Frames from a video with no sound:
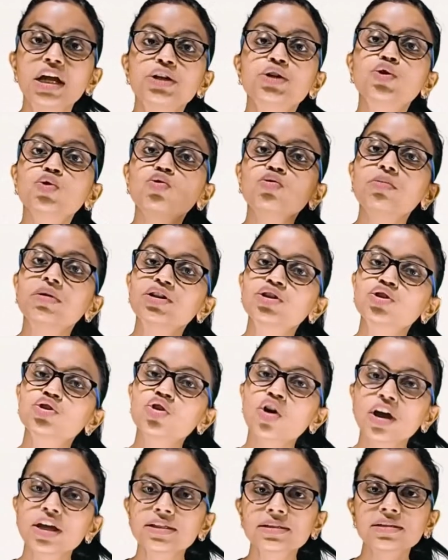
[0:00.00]
Too much
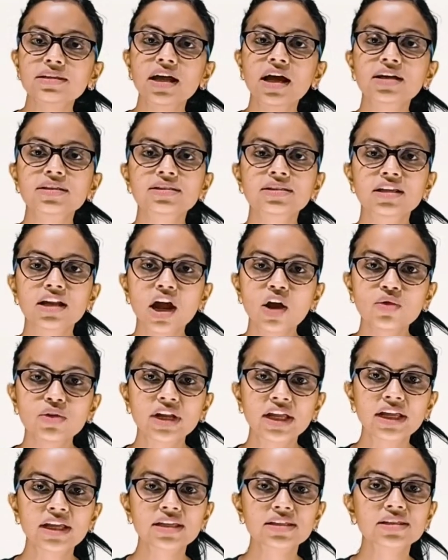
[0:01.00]
noise in our
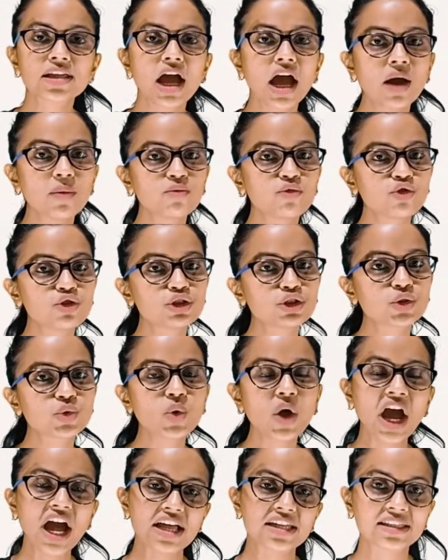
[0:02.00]
surrounding is harmful to
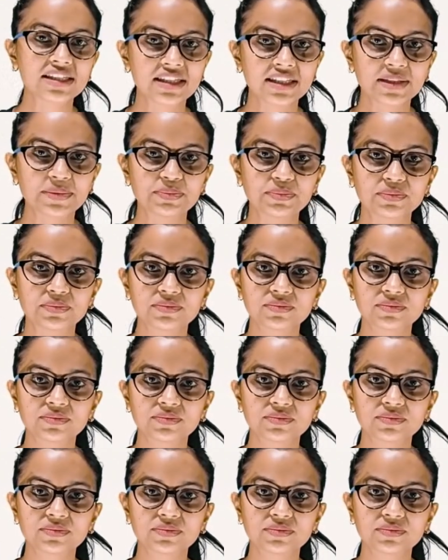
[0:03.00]
us.